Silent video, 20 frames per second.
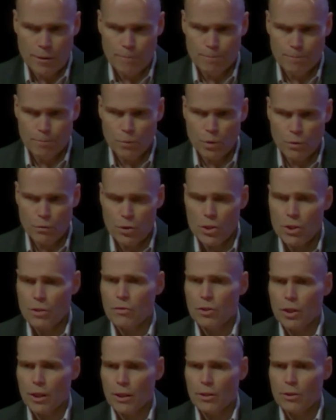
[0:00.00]
1st of
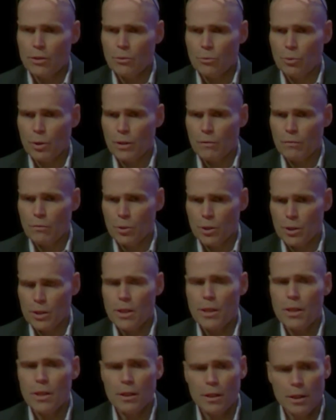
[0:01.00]
July
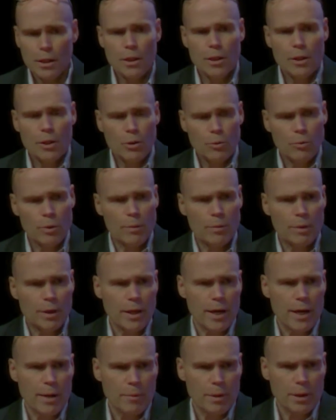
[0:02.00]
2014, we
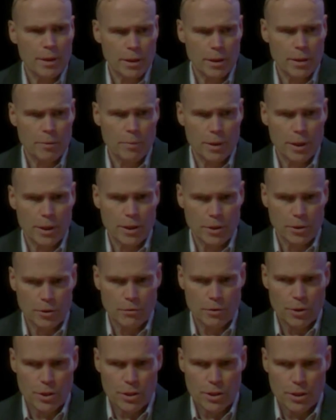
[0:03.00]
became an independent
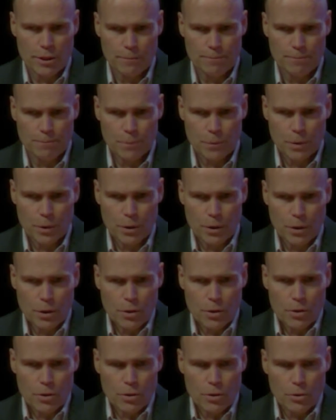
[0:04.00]
university.
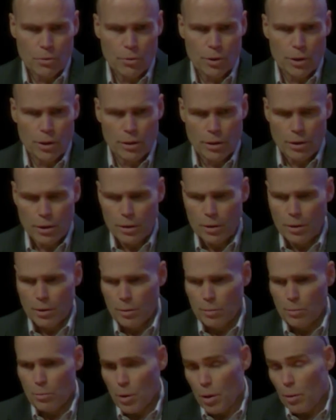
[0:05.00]
So we're
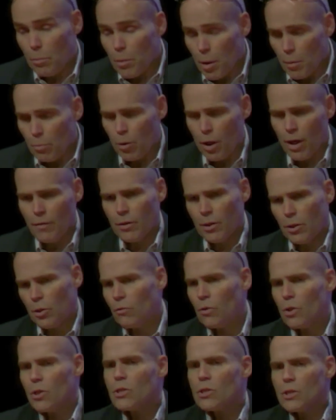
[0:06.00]
a private
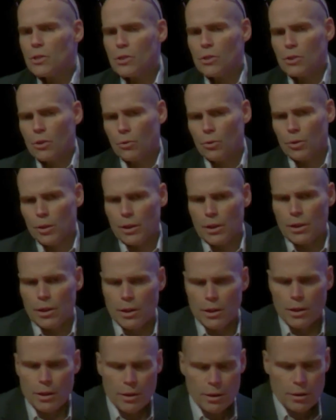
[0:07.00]
university
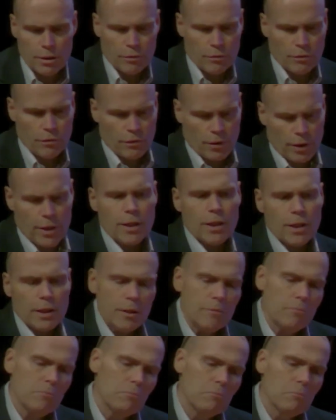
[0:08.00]
solely funded
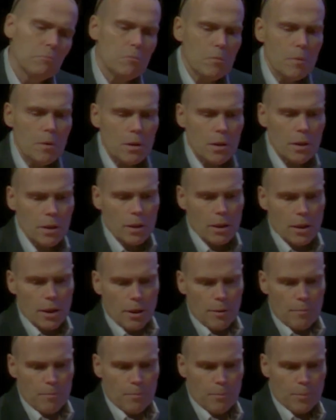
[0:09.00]

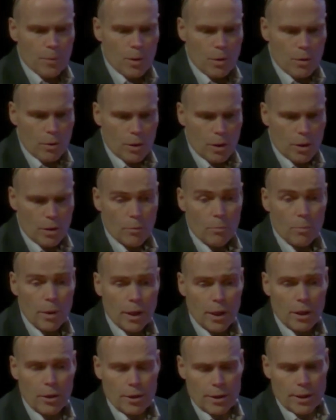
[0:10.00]
by
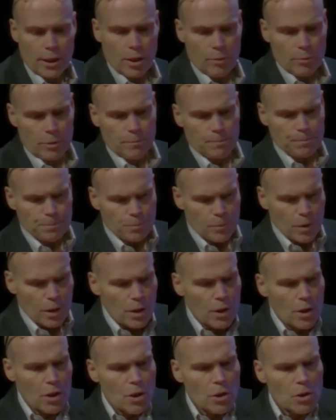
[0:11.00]
our endowment.
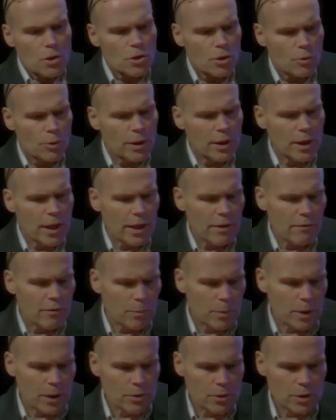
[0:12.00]
So we have
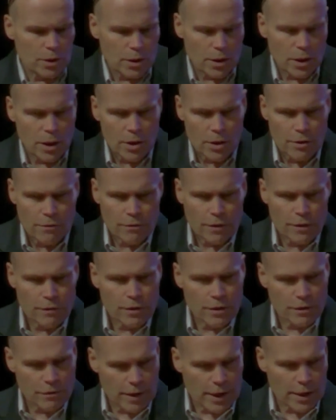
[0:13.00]
about 150
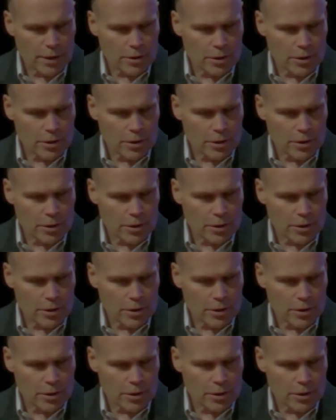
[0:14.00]
faculty